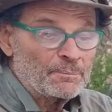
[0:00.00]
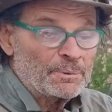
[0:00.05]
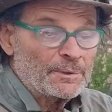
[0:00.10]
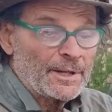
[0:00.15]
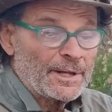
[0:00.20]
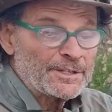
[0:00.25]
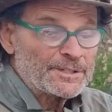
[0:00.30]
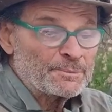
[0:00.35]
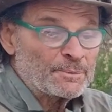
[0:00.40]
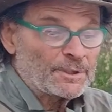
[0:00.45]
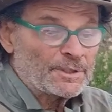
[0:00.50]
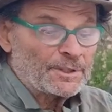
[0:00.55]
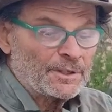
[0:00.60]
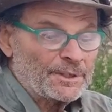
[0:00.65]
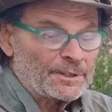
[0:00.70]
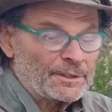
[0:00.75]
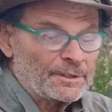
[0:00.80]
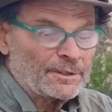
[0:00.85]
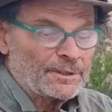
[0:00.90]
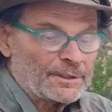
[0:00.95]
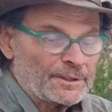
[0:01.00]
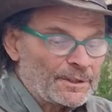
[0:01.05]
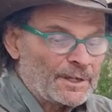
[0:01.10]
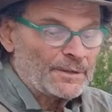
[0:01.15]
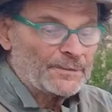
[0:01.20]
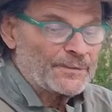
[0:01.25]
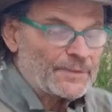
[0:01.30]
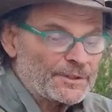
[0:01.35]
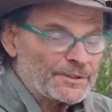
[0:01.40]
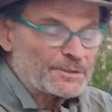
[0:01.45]
a plasma cutter to
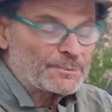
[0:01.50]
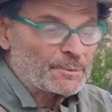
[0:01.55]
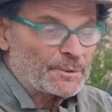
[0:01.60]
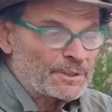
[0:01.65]
cut this,